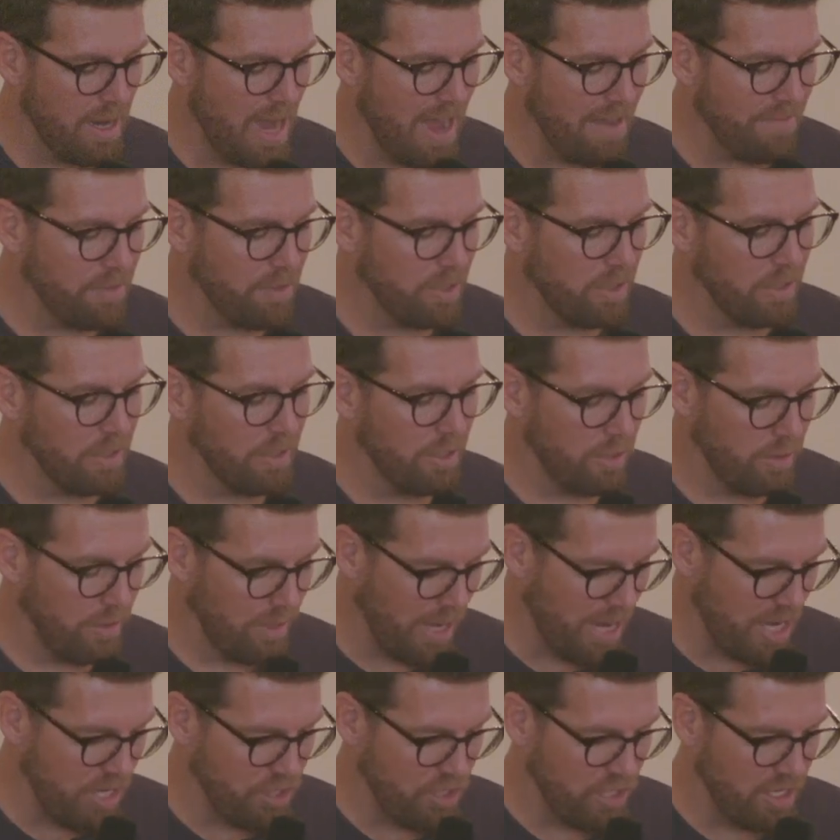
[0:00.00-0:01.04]
after
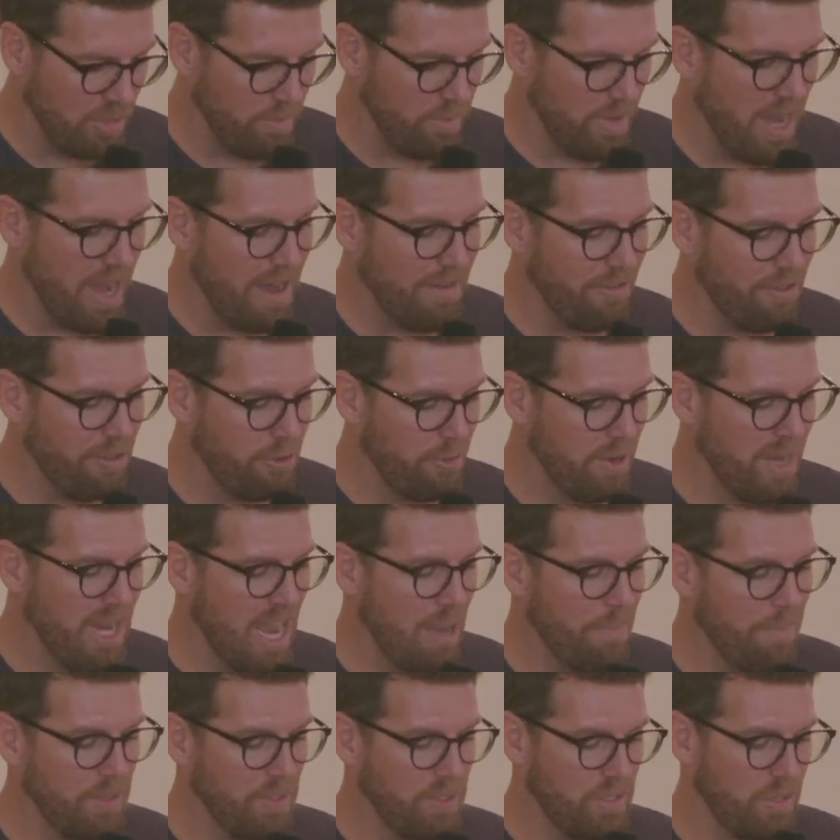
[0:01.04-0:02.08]
creation, we have 3
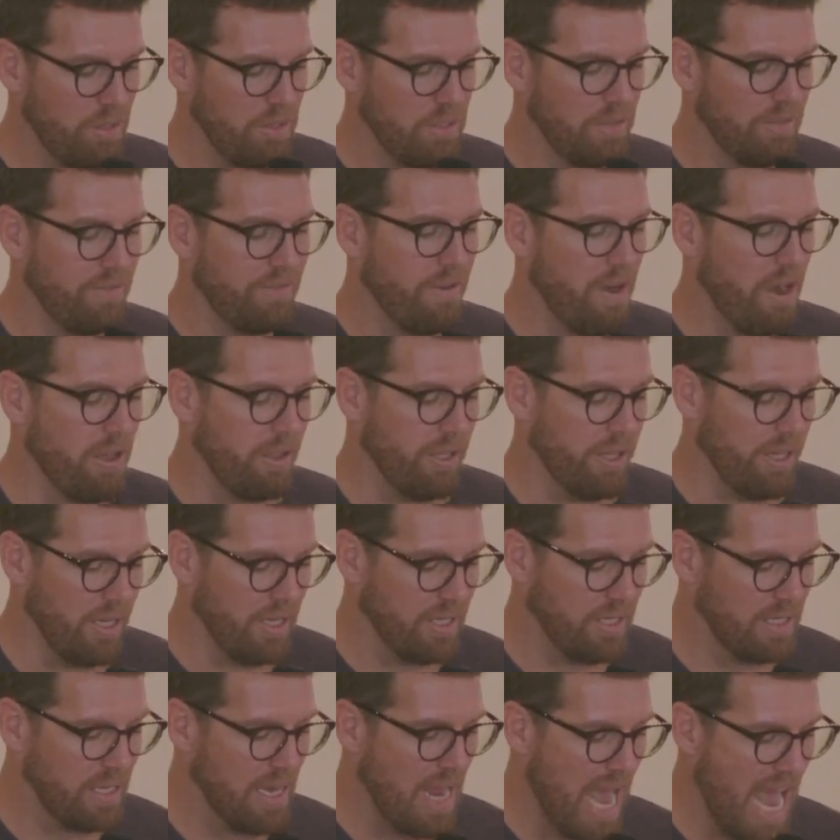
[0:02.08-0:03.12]
episodes of
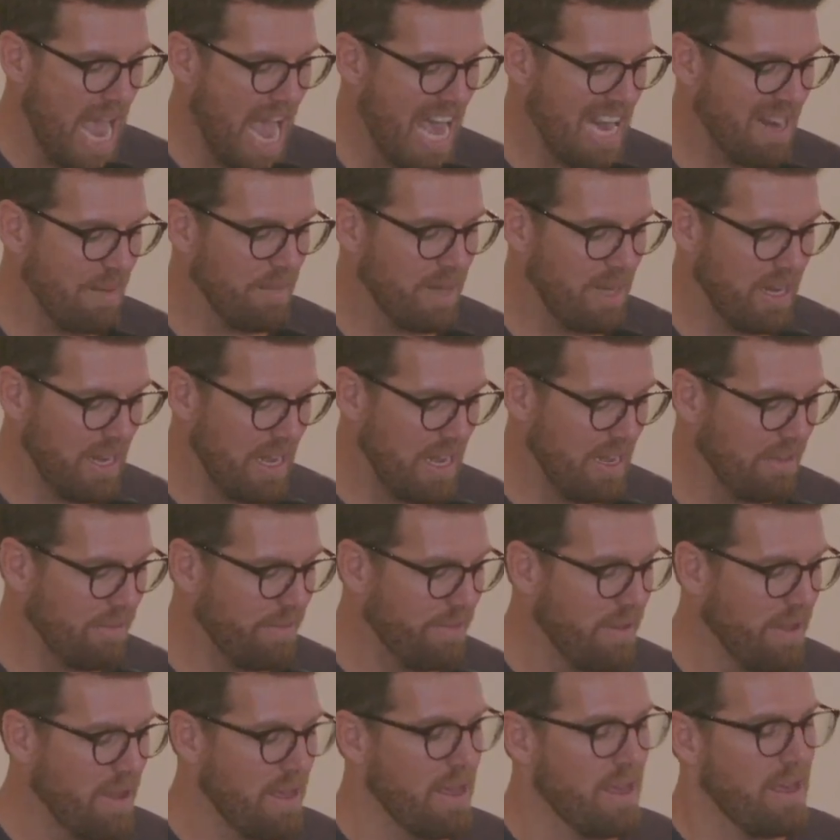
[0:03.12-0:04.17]
fallenness: Adam and Eve,